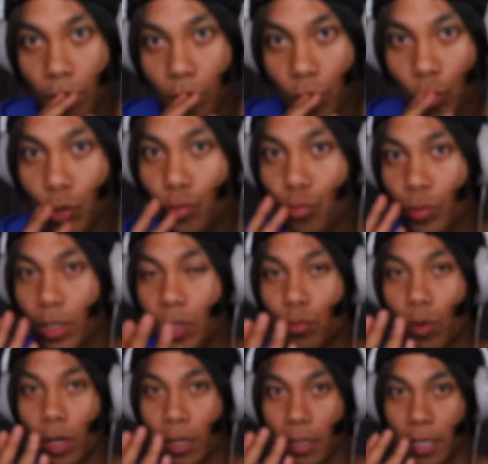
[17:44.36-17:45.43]
do you really
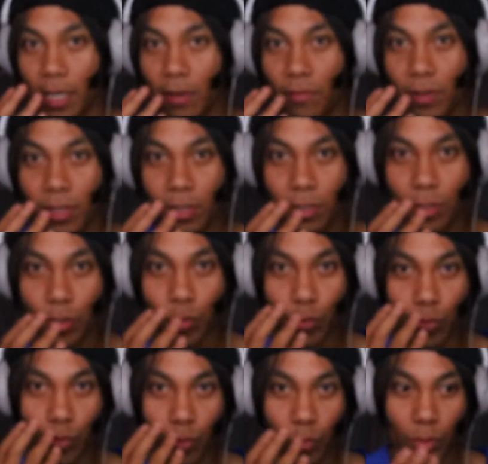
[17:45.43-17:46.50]
want to give it
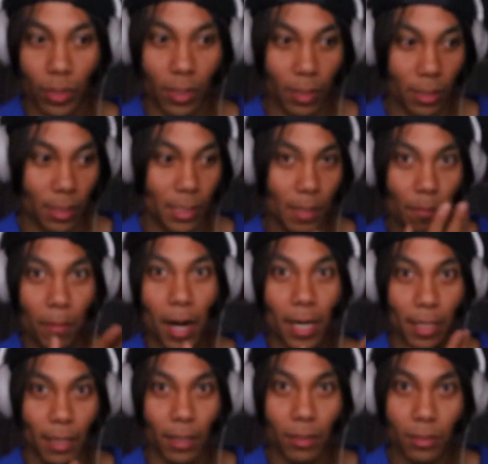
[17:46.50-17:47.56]
to
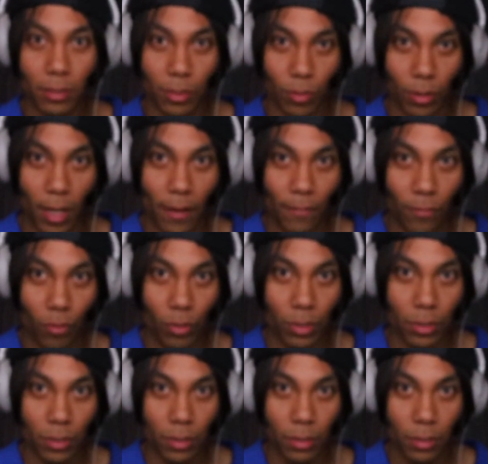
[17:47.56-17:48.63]
somebody else, your life
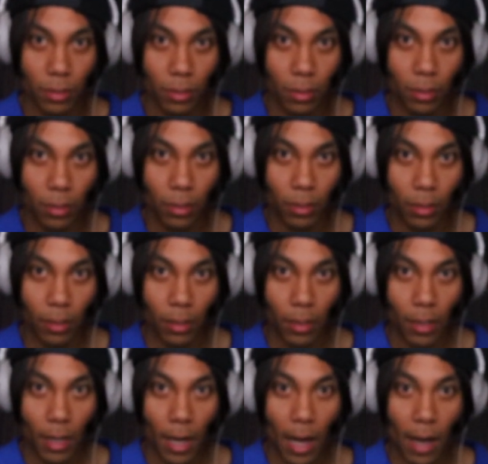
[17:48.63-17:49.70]
force?
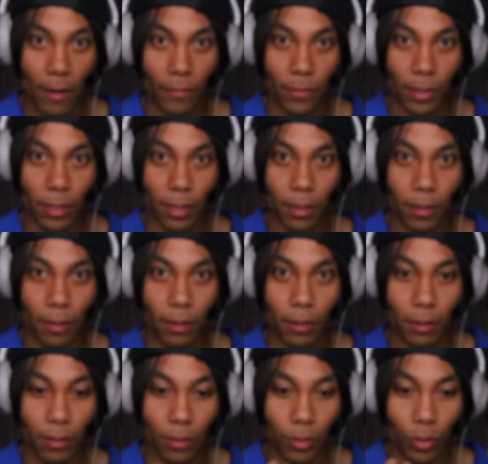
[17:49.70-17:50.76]
Having
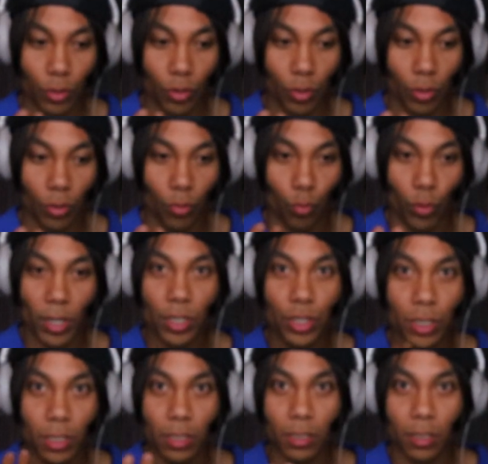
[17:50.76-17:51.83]
your
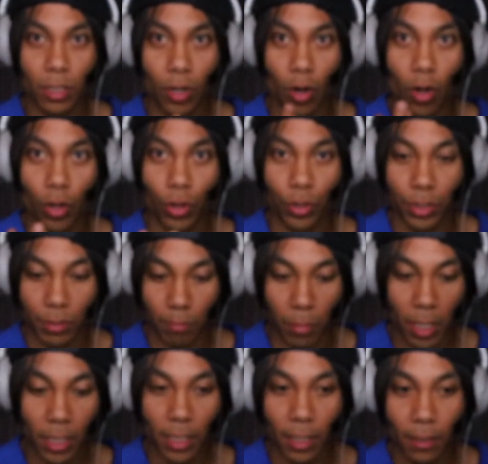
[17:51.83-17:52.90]
riches and all this
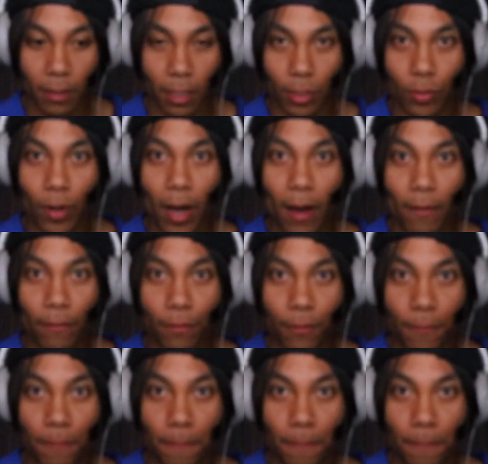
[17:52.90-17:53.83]
money that you have,